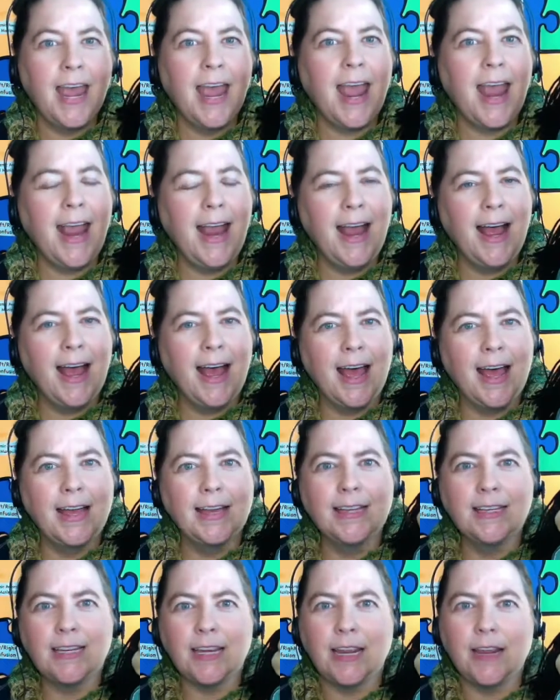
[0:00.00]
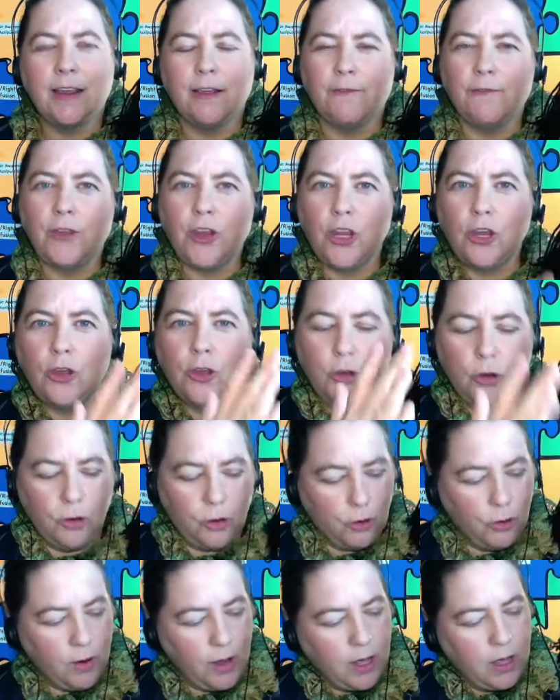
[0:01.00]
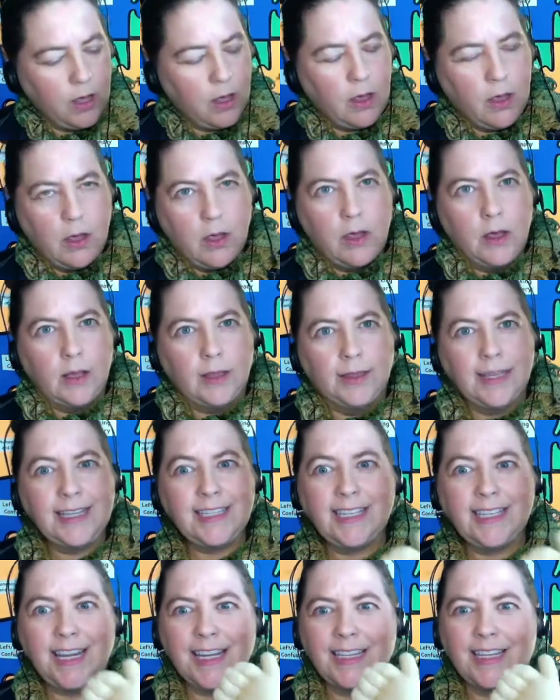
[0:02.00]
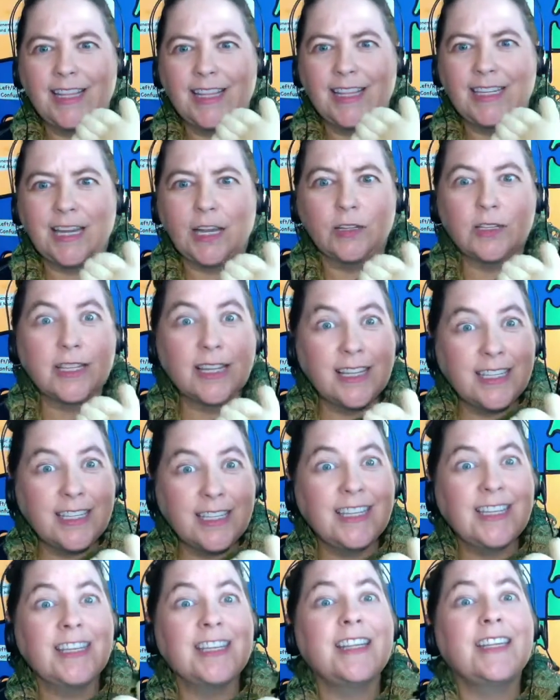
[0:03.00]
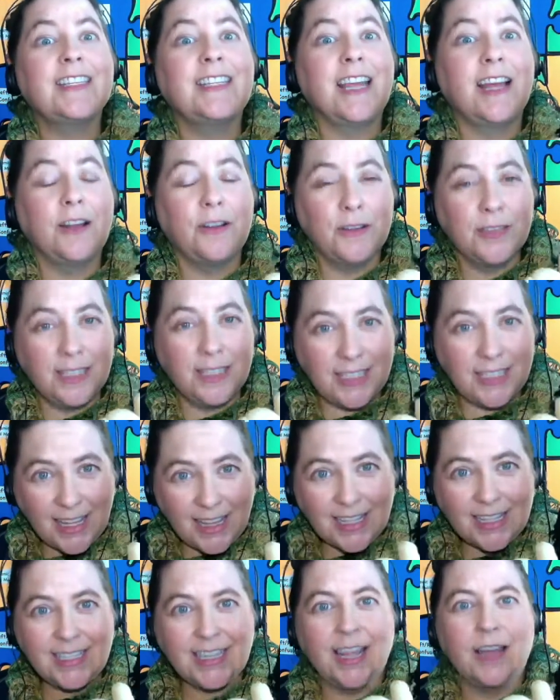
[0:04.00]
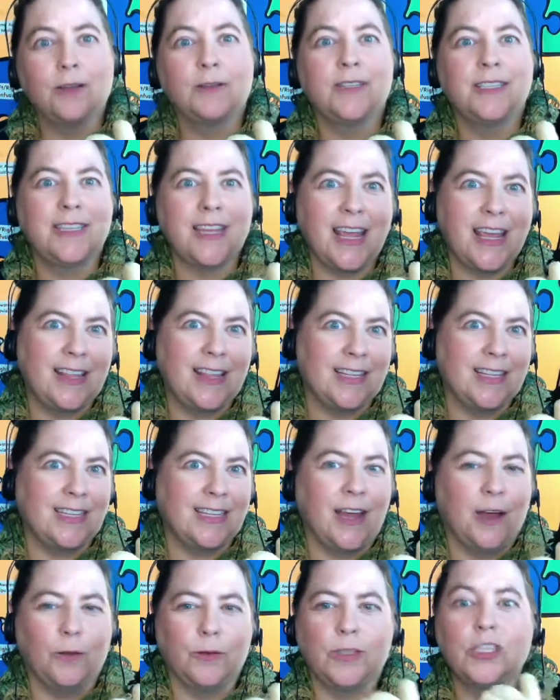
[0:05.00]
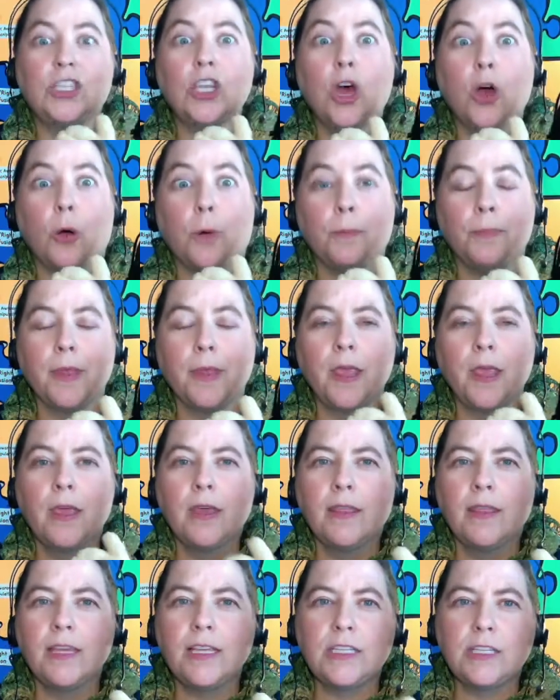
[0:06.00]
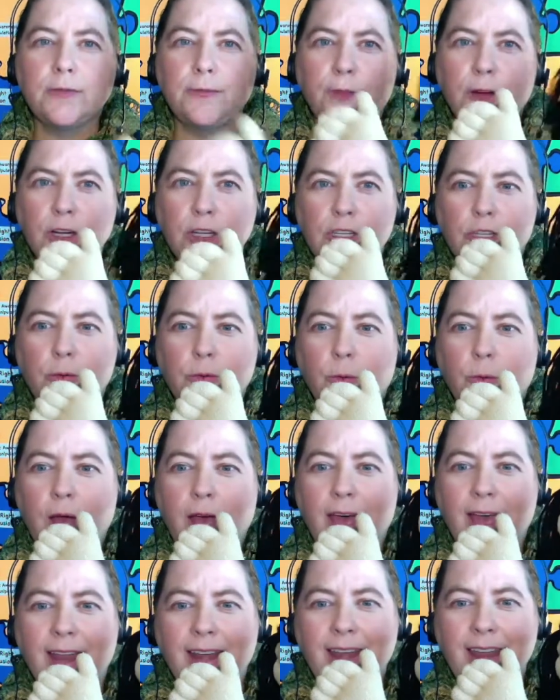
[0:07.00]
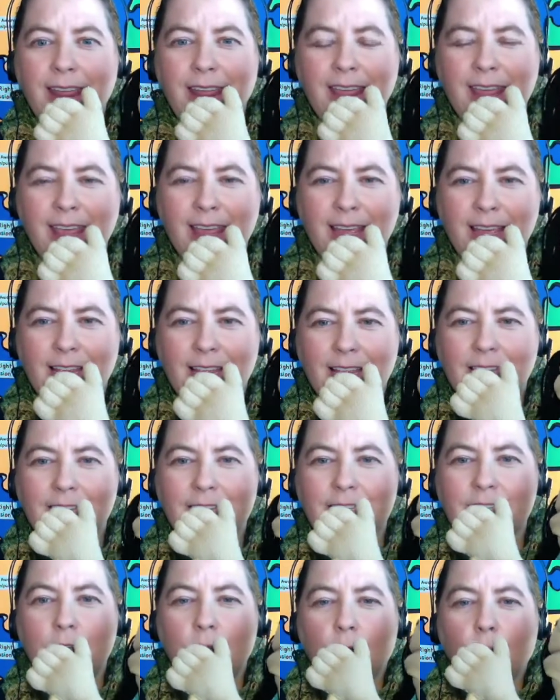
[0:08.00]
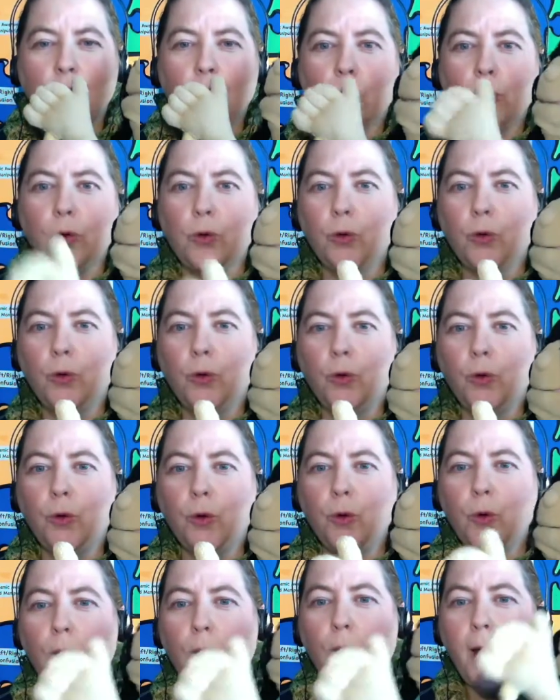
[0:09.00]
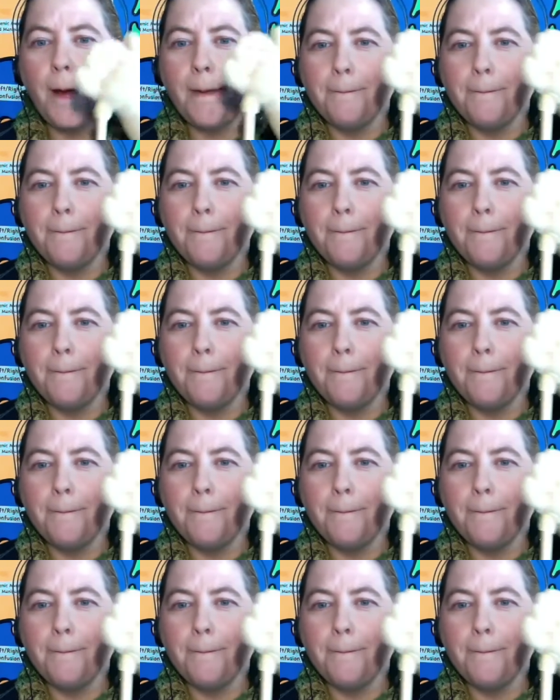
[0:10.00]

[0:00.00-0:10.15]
and if you listen to the sounds. Listen to the sounds, see the sounds, say the sounds. So this first one is oo,